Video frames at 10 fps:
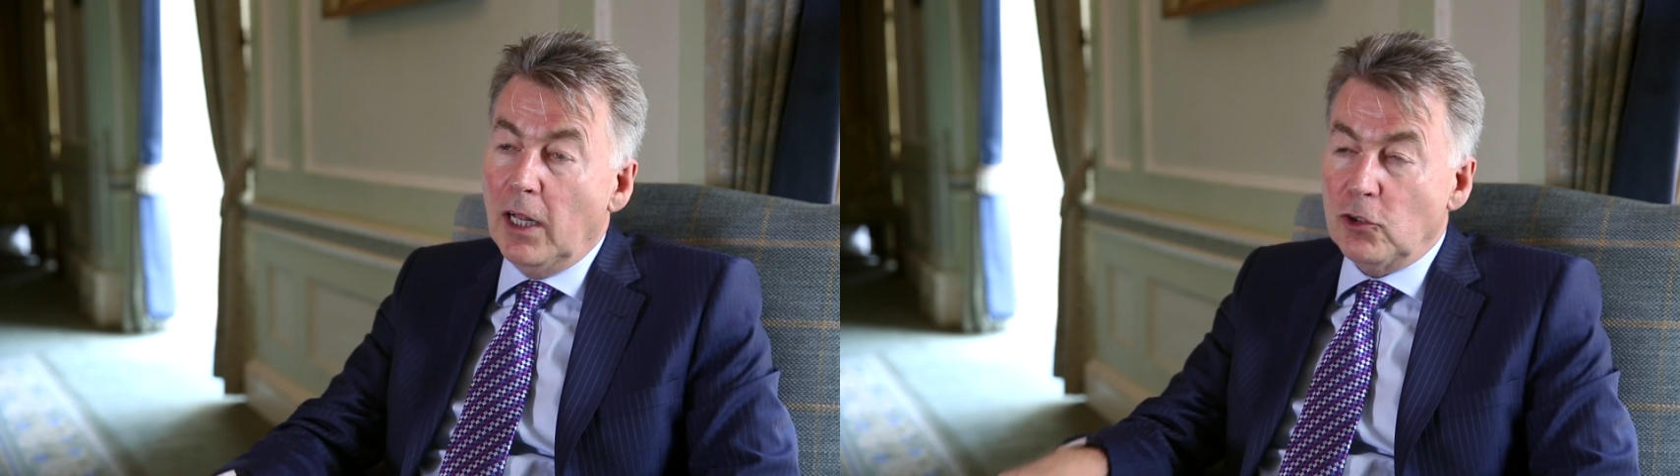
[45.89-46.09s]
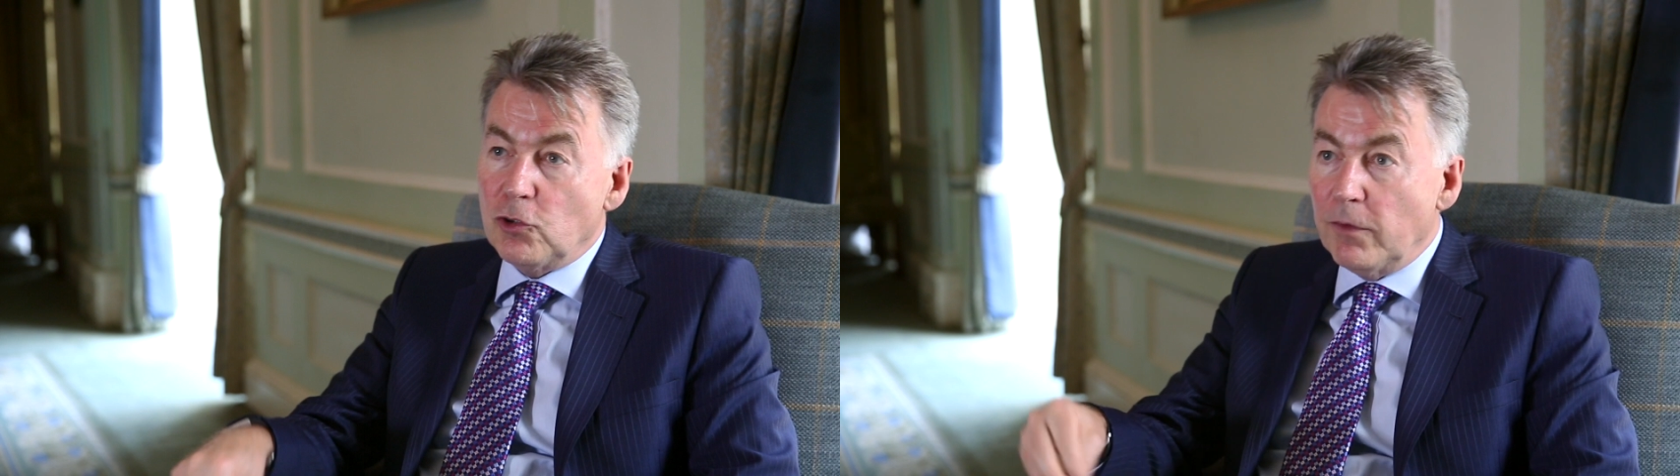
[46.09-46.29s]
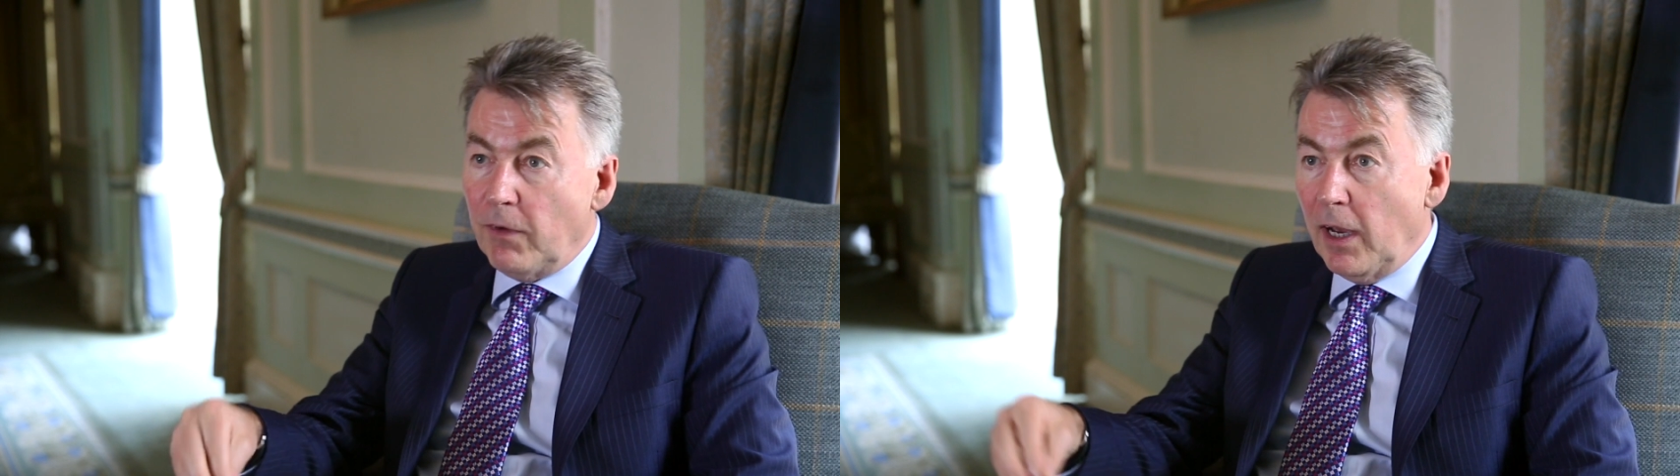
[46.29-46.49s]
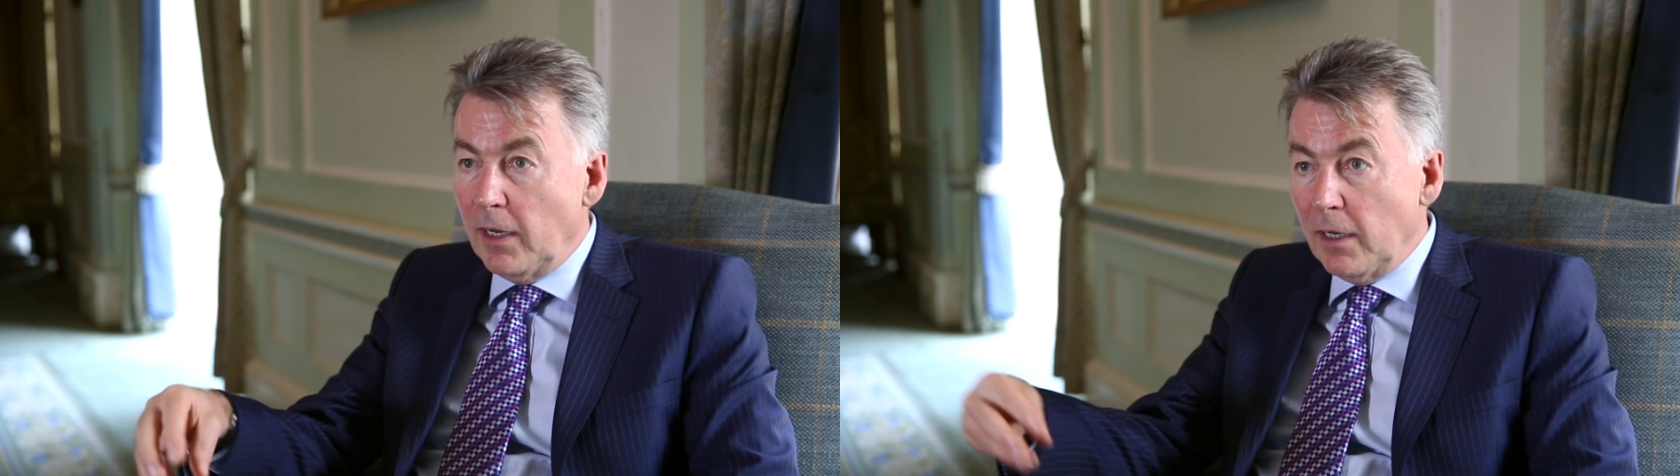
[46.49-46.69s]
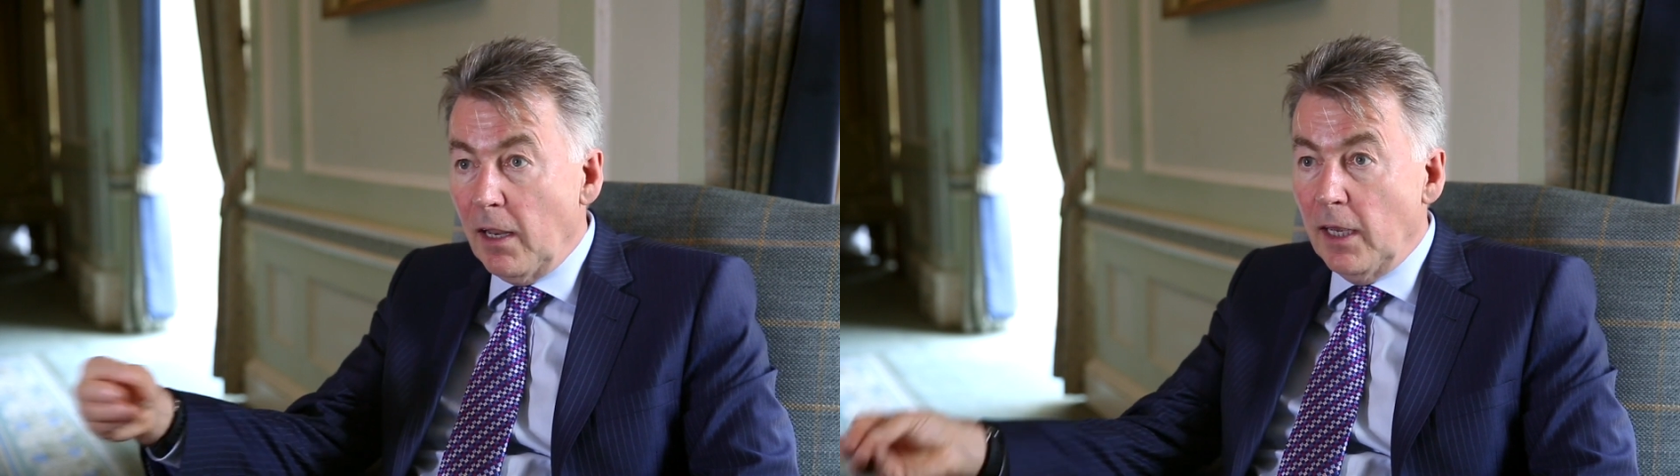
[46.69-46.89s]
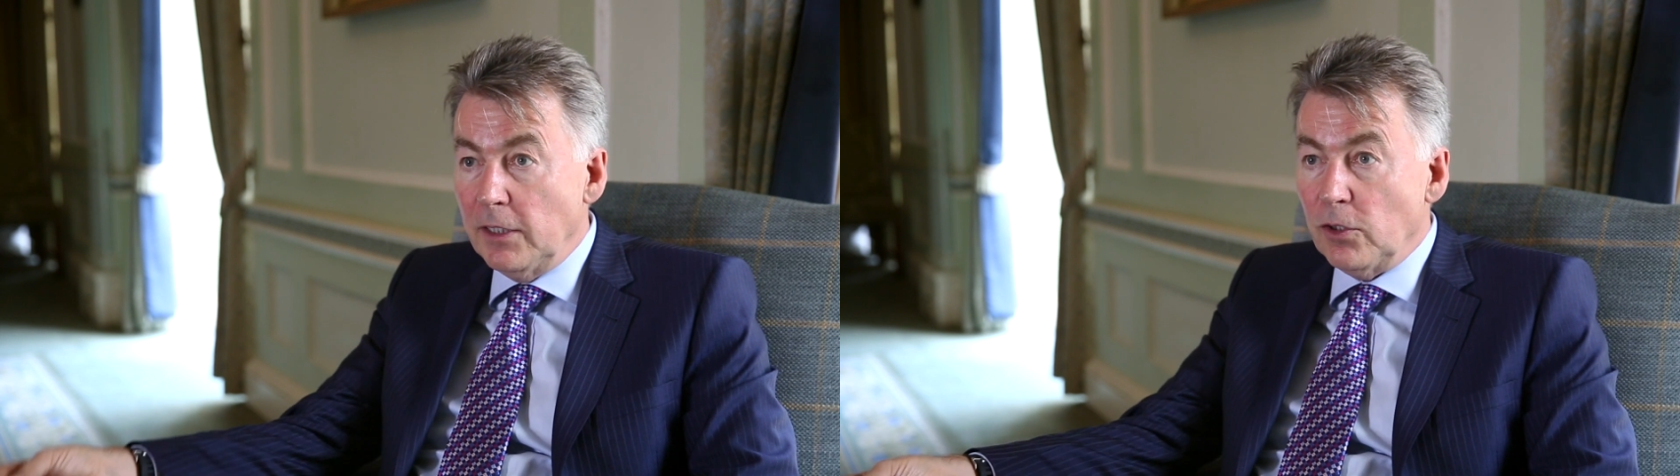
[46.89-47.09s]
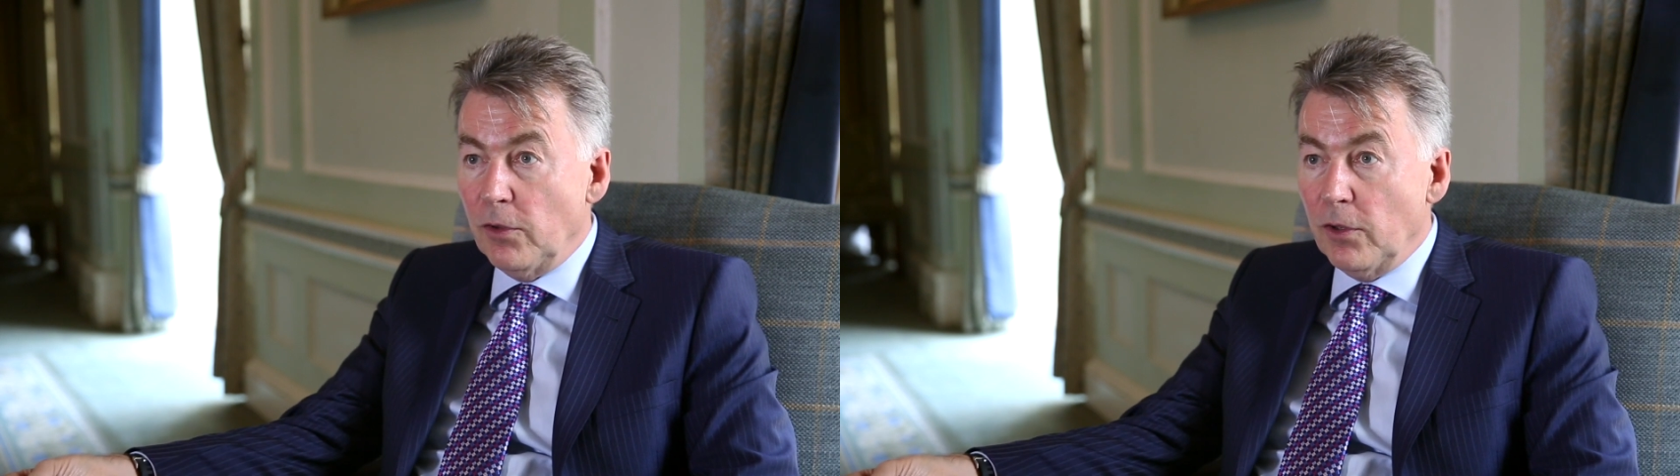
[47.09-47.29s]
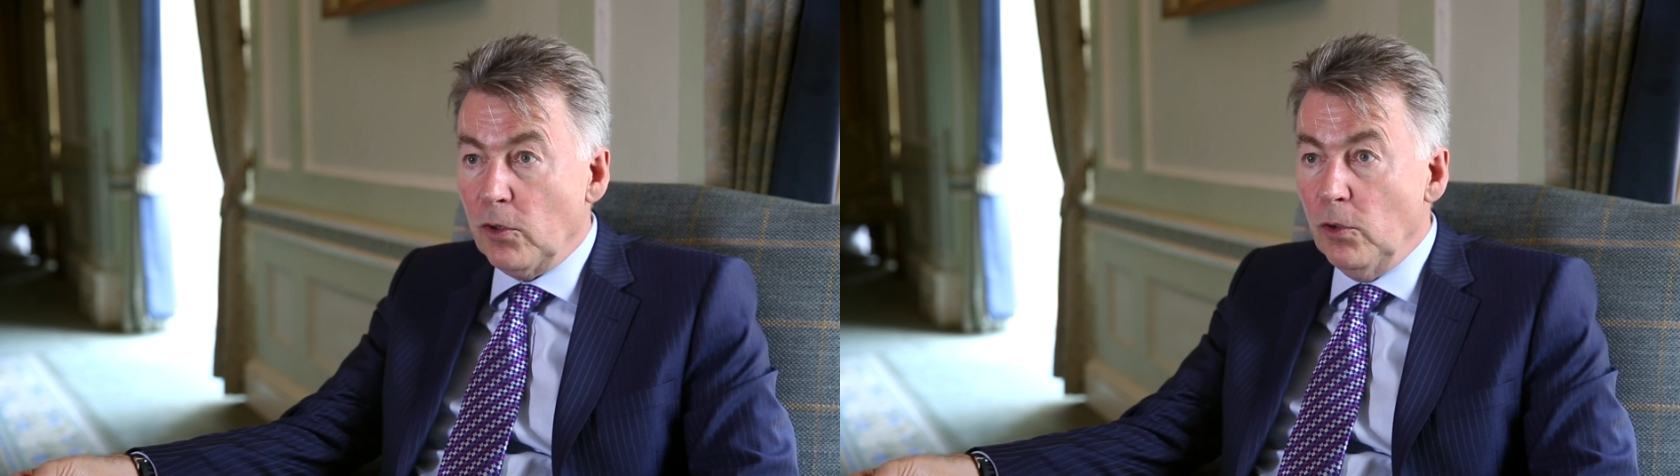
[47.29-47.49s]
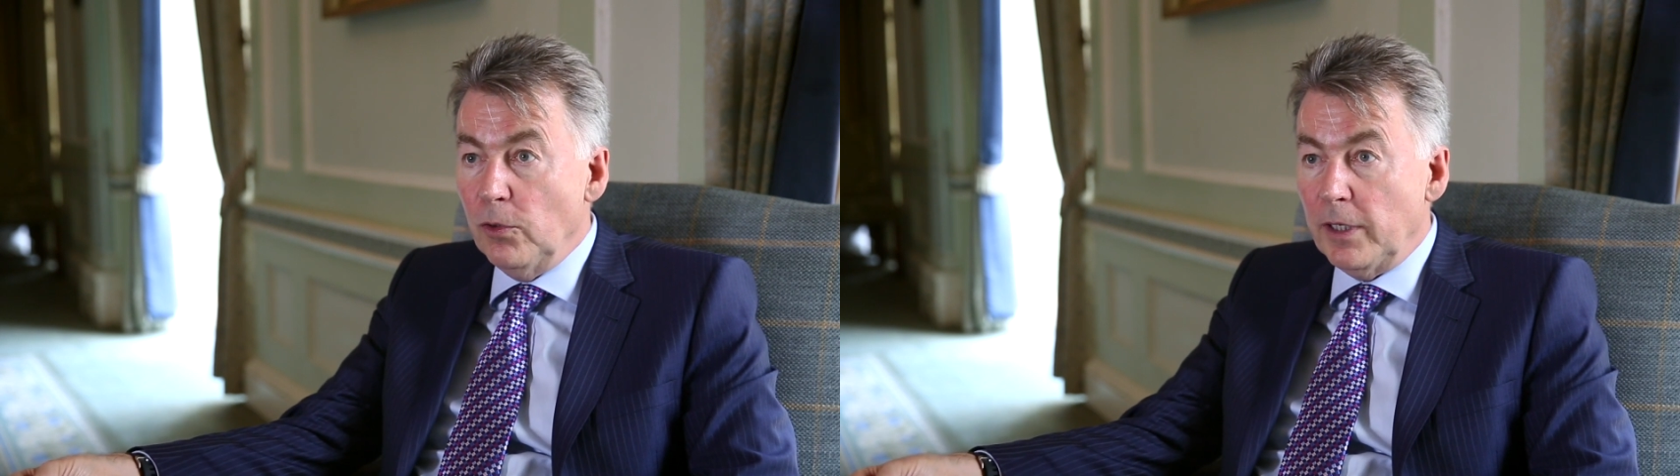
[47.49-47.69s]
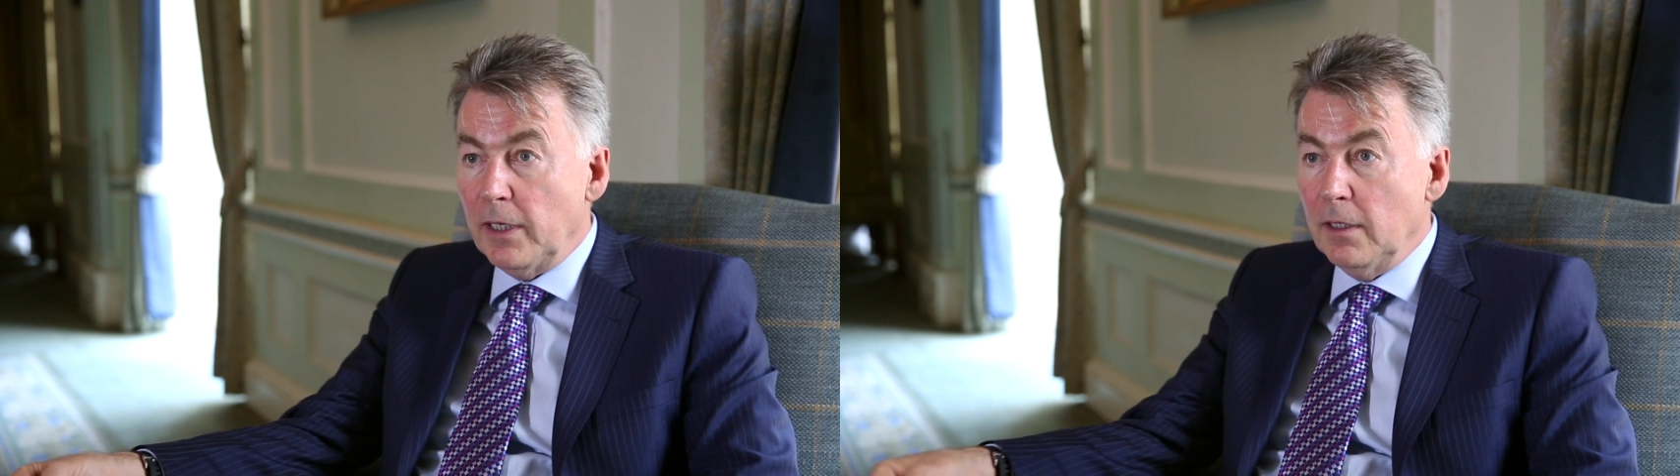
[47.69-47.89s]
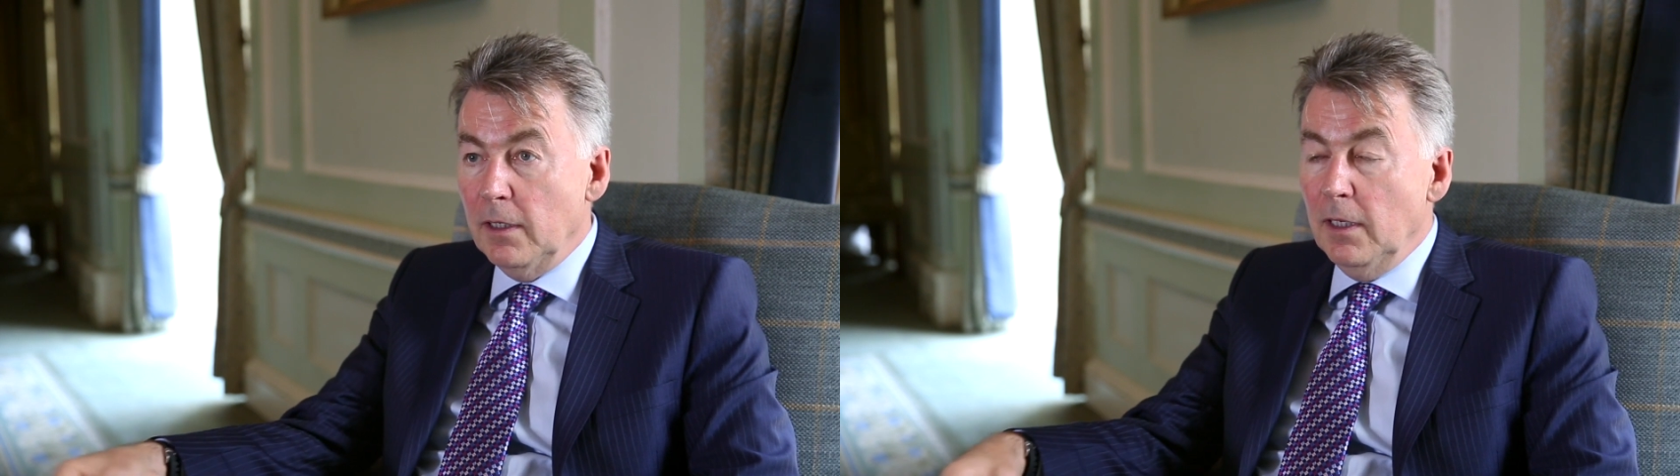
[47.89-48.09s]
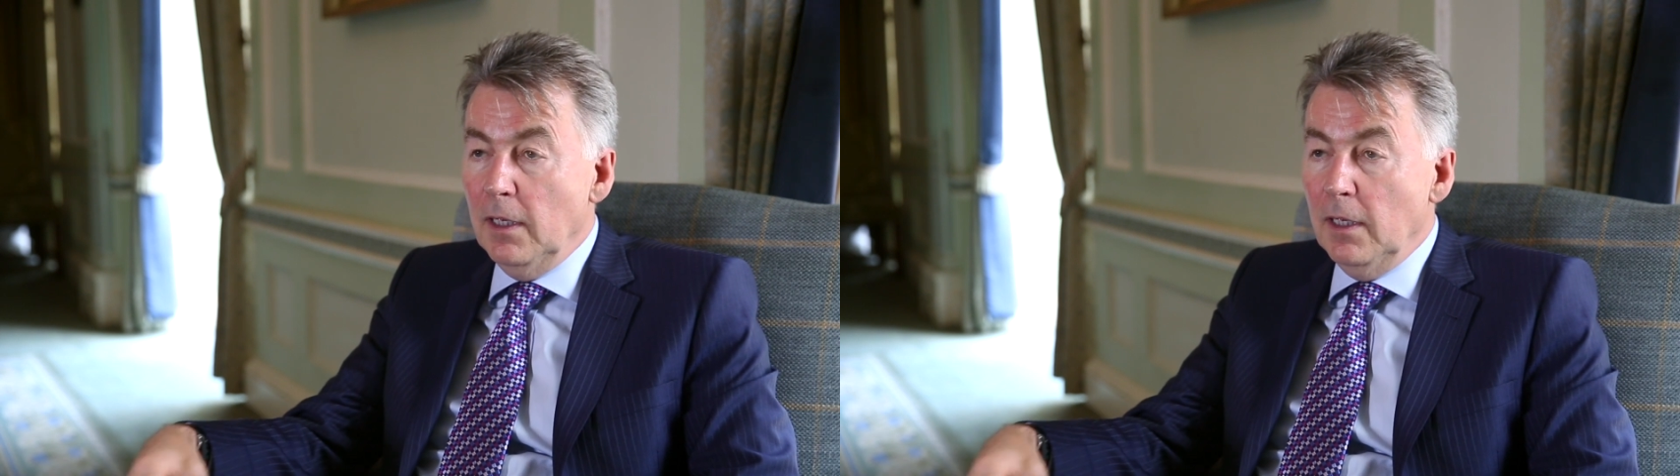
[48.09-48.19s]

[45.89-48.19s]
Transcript: ultraviolet light on the cornea.